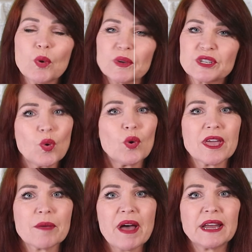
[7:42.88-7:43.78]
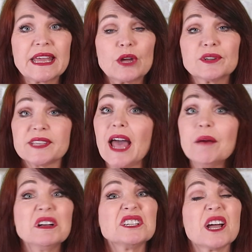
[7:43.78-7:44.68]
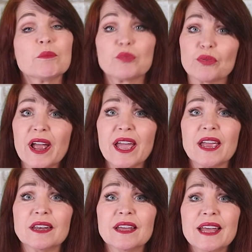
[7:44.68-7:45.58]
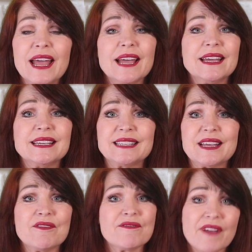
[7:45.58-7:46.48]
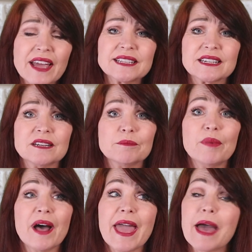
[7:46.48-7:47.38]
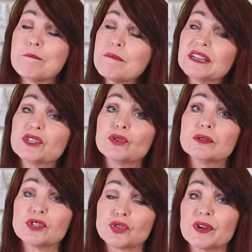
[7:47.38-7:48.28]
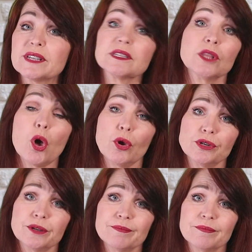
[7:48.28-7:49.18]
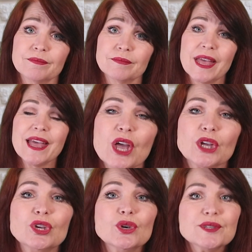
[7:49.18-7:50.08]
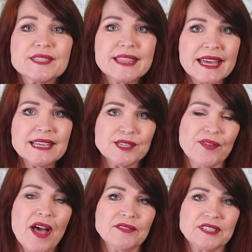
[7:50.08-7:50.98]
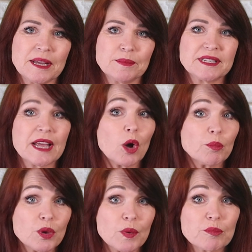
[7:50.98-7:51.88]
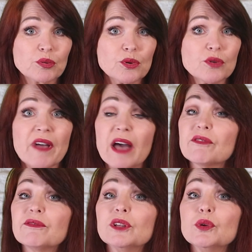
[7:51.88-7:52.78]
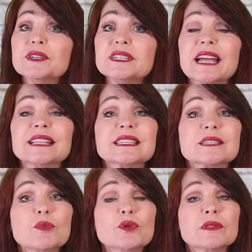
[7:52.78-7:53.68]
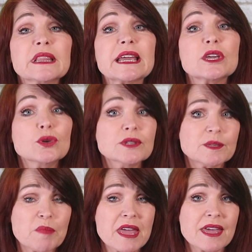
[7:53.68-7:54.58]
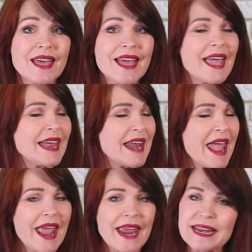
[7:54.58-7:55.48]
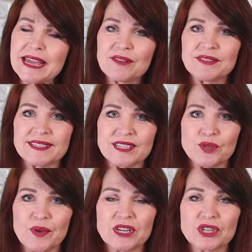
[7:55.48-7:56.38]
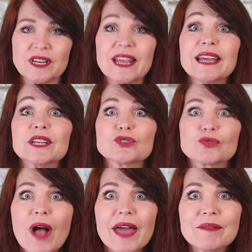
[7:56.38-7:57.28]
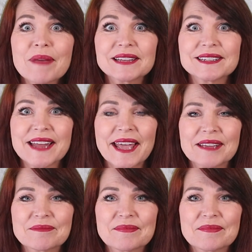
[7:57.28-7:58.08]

what we're talking about here is how much our brain is affected by our mental stress load. Use these 5 tips to help you improve how fluent and smoothly you speak in any given situation. Try them out today.